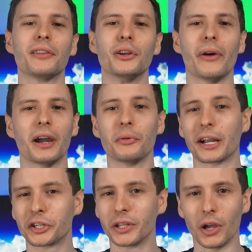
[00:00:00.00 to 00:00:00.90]
that you know how to
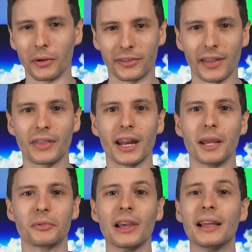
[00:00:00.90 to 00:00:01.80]
actually go and set the
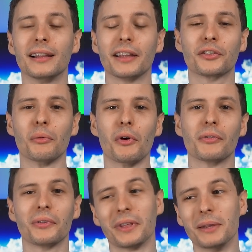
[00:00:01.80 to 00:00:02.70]
names, let's go
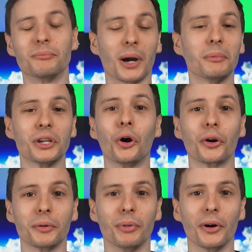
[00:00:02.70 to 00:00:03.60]
over the probably
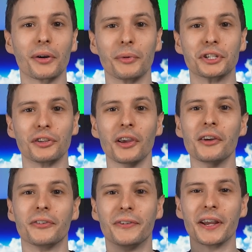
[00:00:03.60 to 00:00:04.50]
harder part, which is
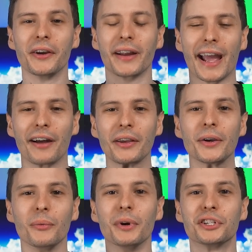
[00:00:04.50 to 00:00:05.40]
figuring out
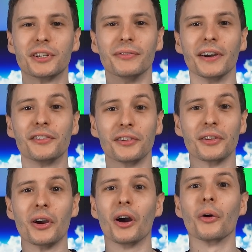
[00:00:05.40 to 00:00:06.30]
which devices
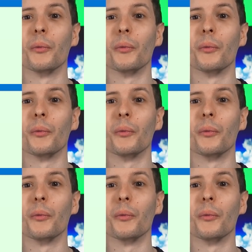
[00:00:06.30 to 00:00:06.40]
are